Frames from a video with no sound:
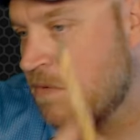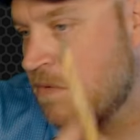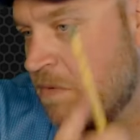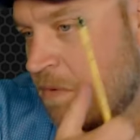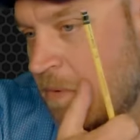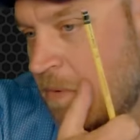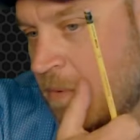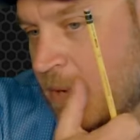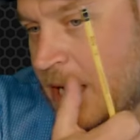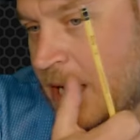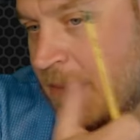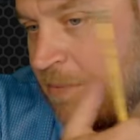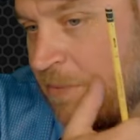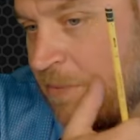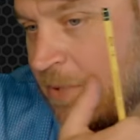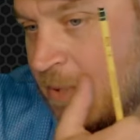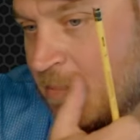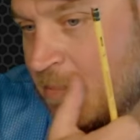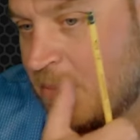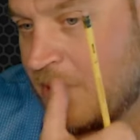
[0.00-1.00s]
What happened
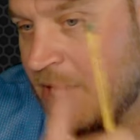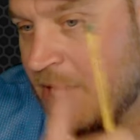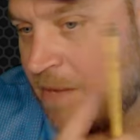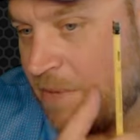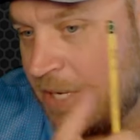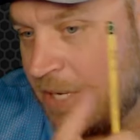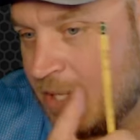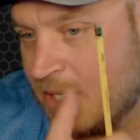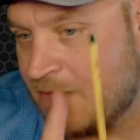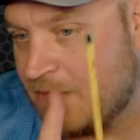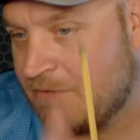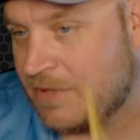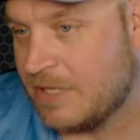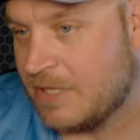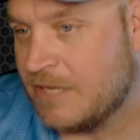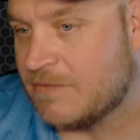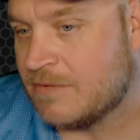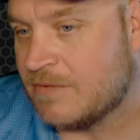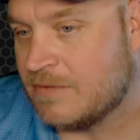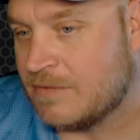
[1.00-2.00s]
with LeBron when he left
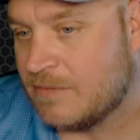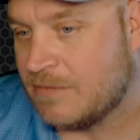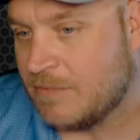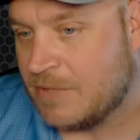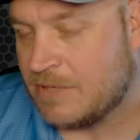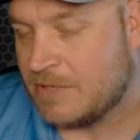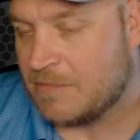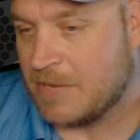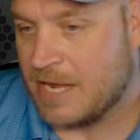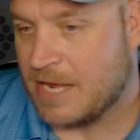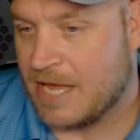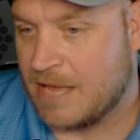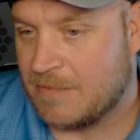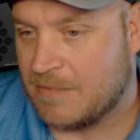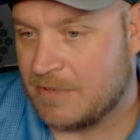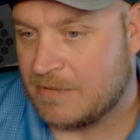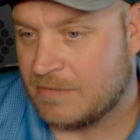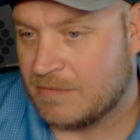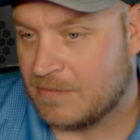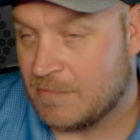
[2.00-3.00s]
Cleveland, went to Miami?